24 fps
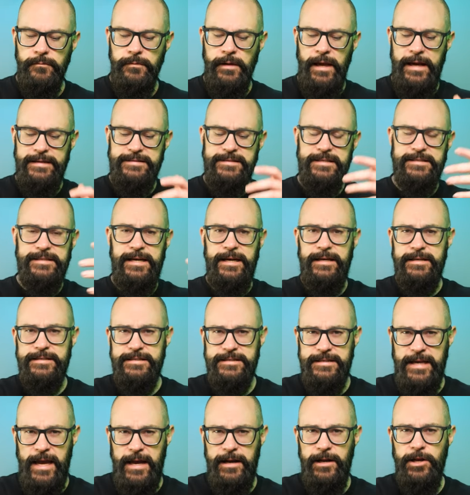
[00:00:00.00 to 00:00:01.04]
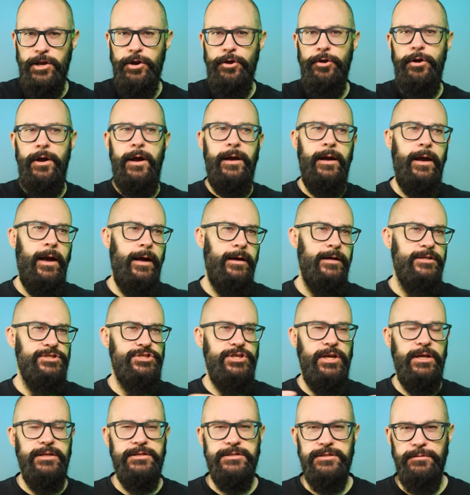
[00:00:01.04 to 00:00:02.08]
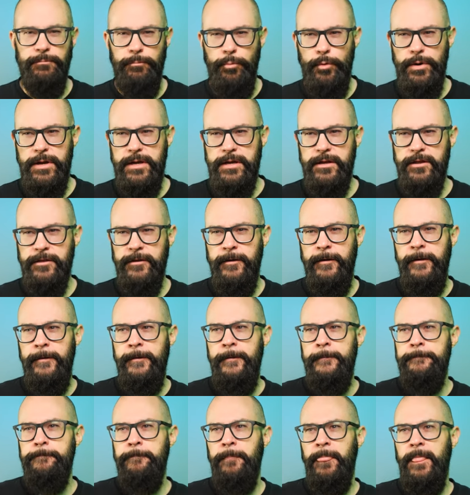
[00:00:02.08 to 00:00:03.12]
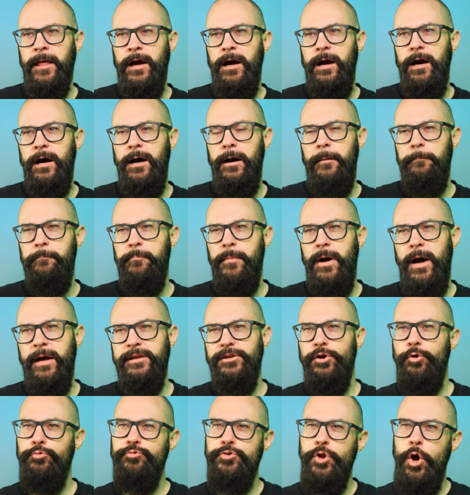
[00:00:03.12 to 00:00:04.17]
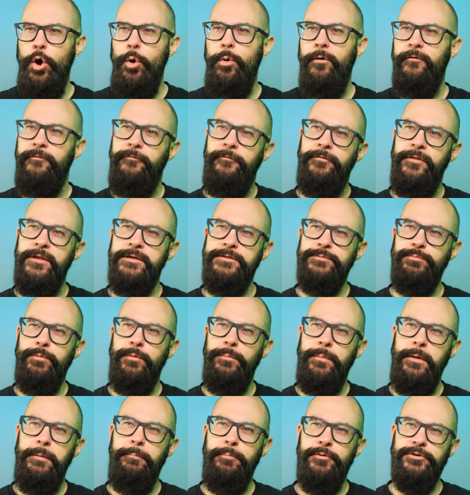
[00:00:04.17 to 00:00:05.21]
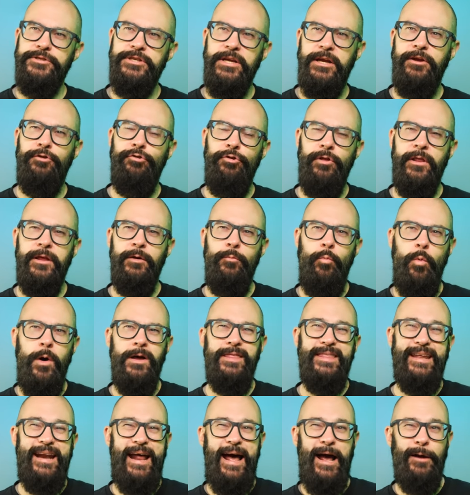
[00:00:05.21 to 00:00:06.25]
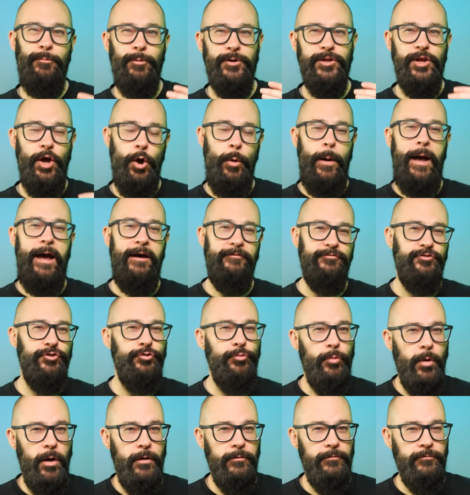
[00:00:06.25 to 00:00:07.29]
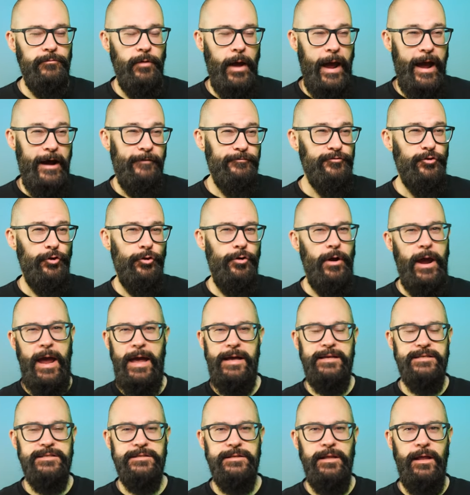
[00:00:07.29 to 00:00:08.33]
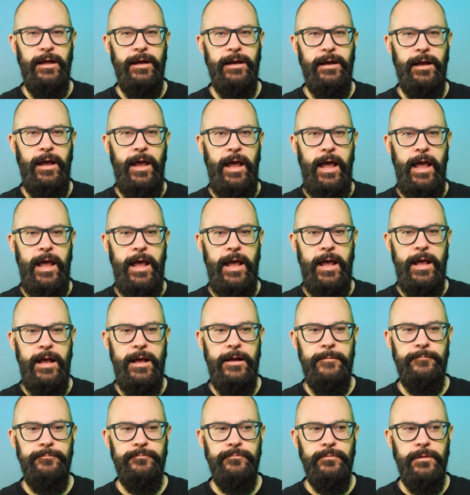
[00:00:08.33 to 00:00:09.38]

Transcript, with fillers: as it's kind of sat here and gotten a chance to breathe. I don't know if this would be particularly one that I would go after as like a